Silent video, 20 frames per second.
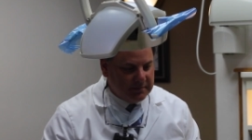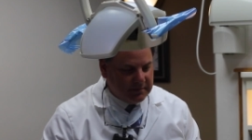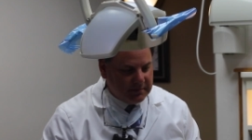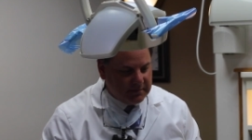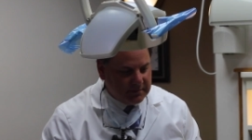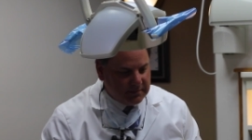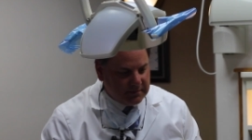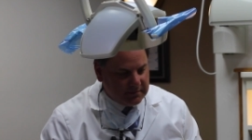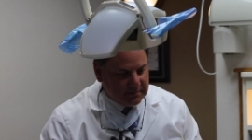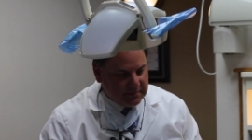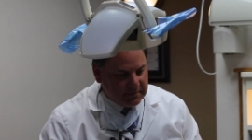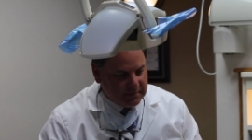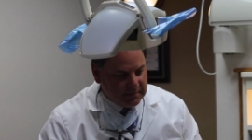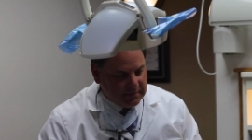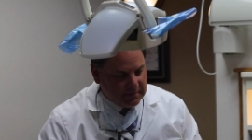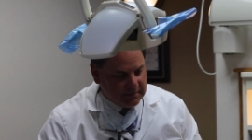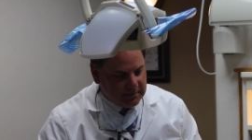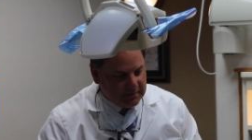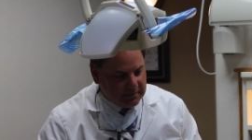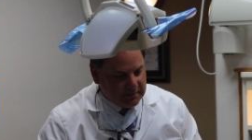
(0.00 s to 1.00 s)
I didn't feel a
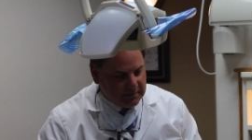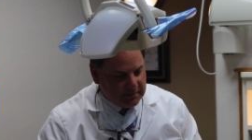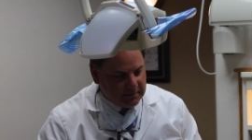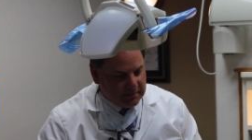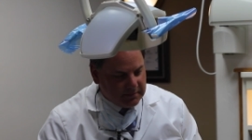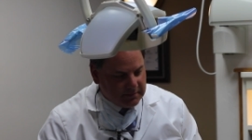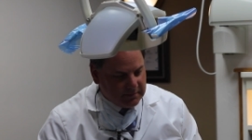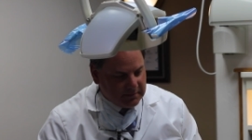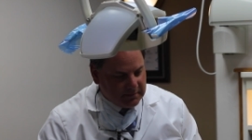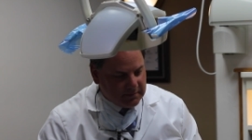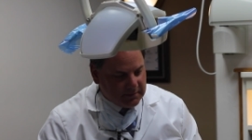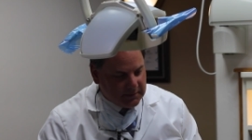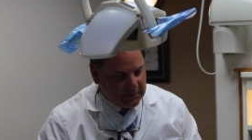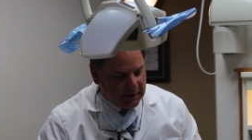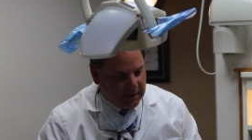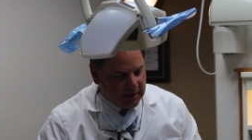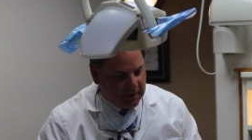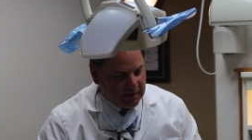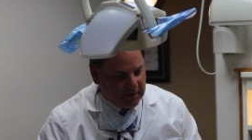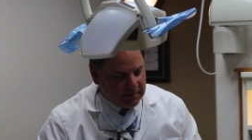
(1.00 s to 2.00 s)
shot.
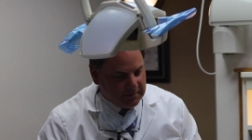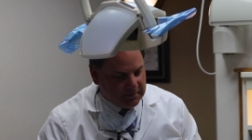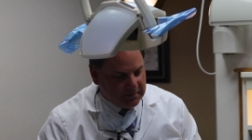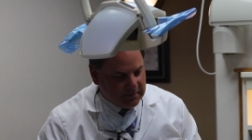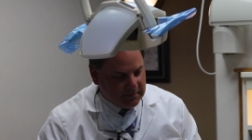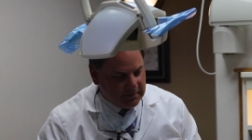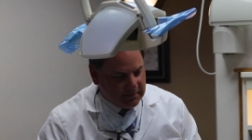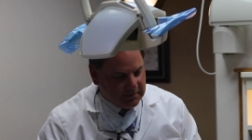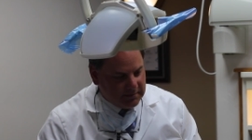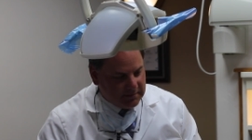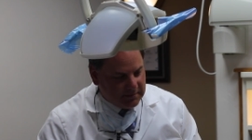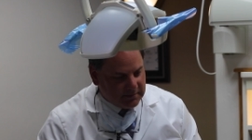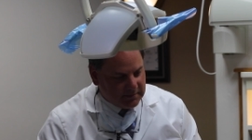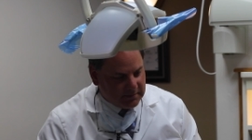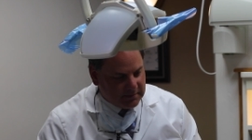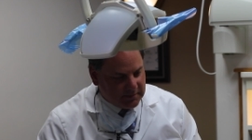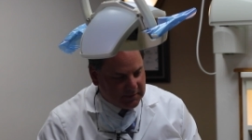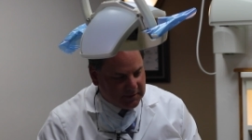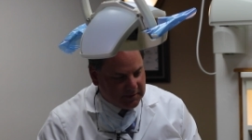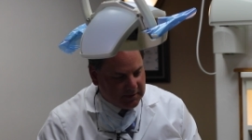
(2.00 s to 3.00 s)
Yeah, that's pretty
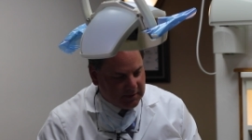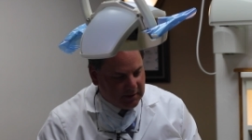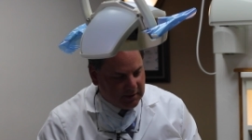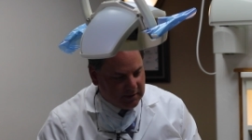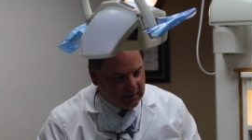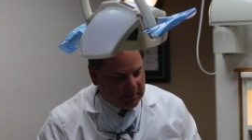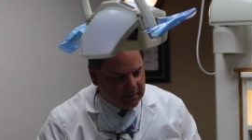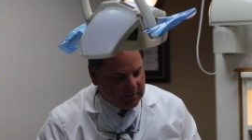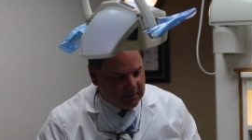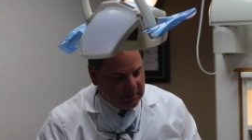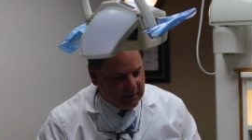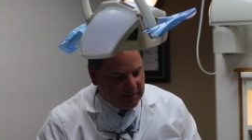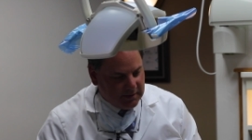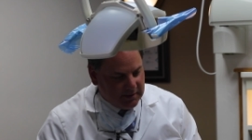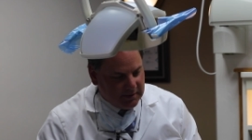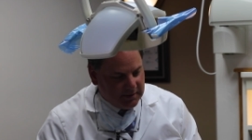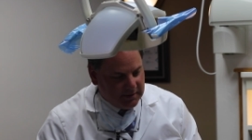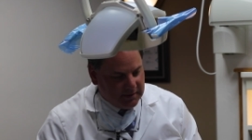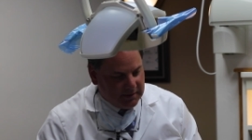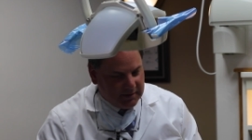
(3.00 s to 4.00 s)
nice. Good.
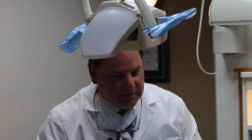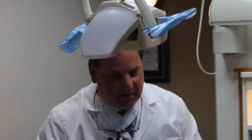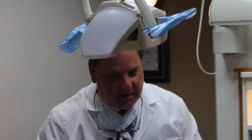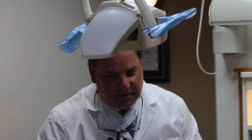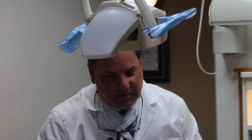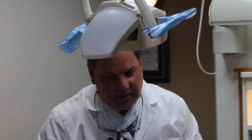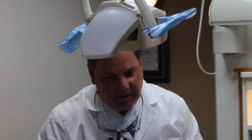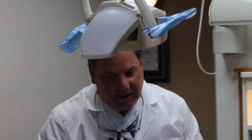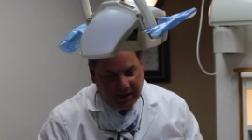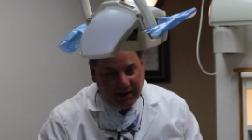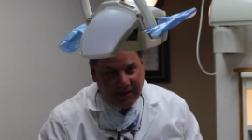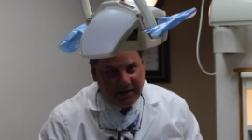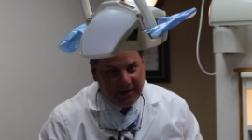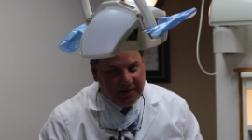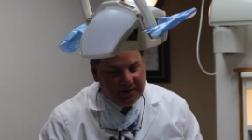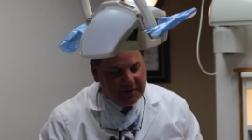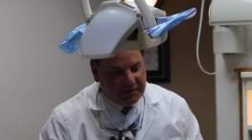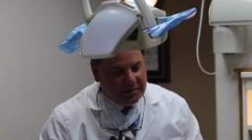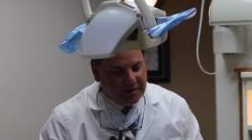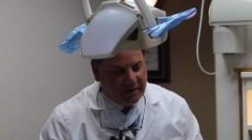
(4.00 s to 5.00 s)
Again, he
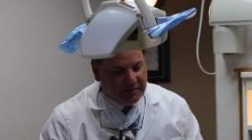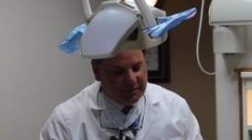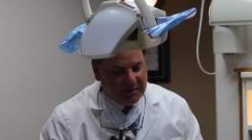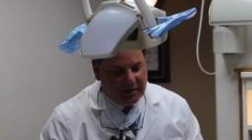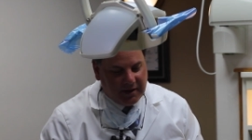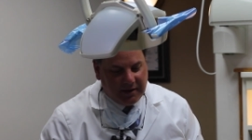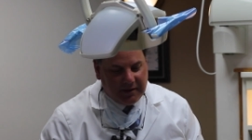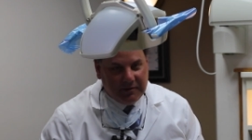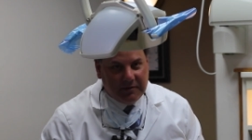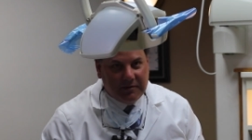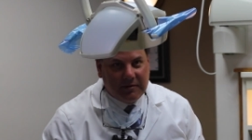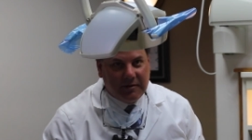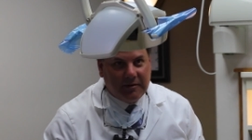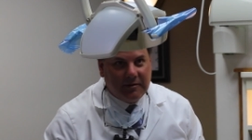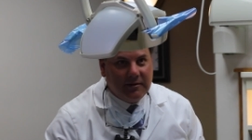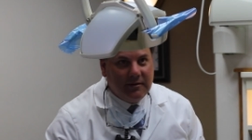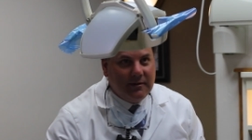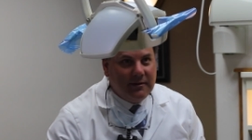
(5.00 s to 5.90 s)
is a tough guy, so.